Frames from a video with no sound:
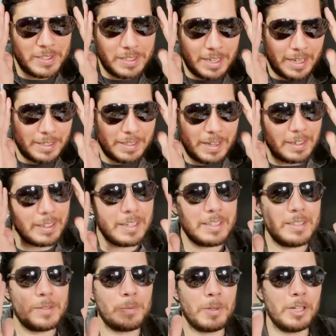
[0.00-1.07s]
that tell
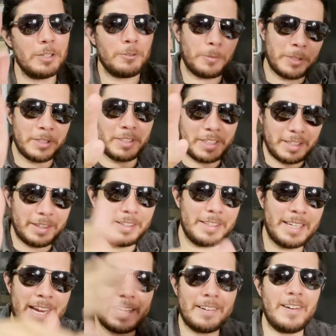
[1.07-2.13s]
us? Well, if we look at the
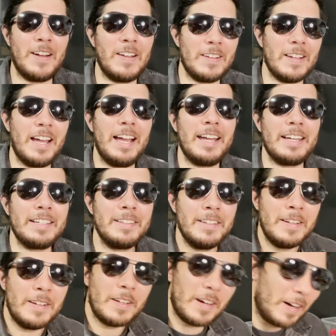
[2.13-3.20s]
data online,
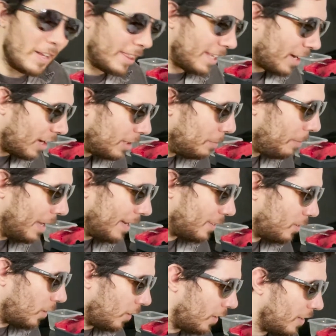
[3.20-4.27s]
the
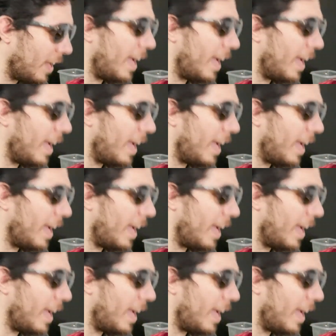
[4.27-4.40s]
unbanned card